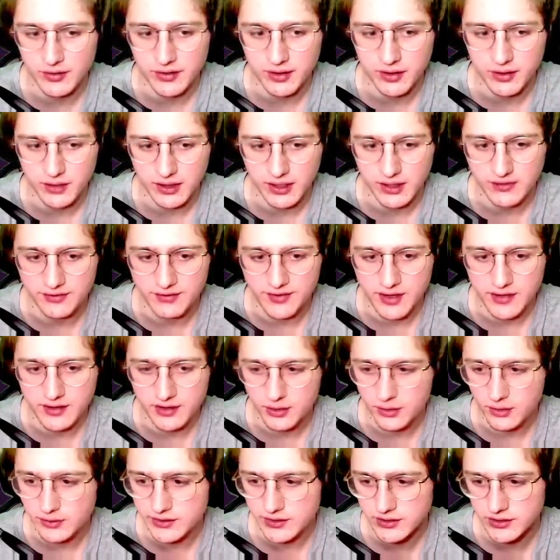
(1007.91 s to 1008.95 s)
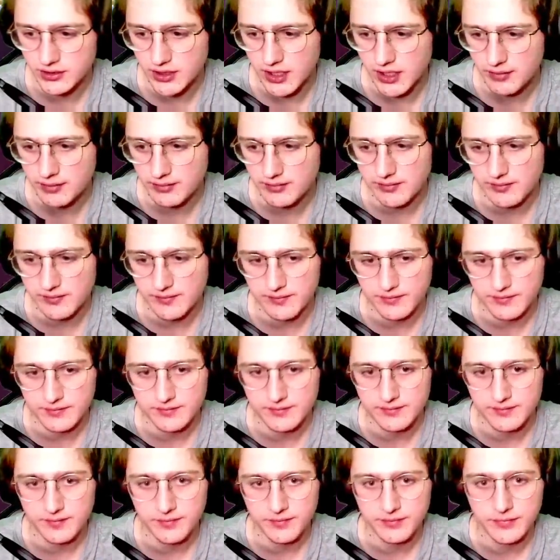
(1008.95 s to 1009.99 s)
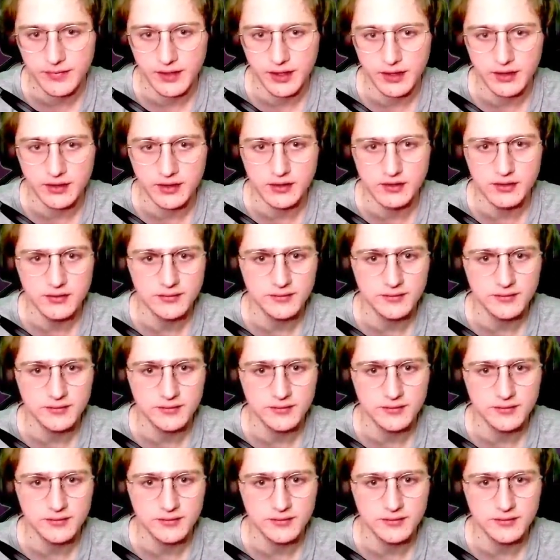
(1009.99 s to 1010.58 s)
Okay, I found the cultist shop. Thank you.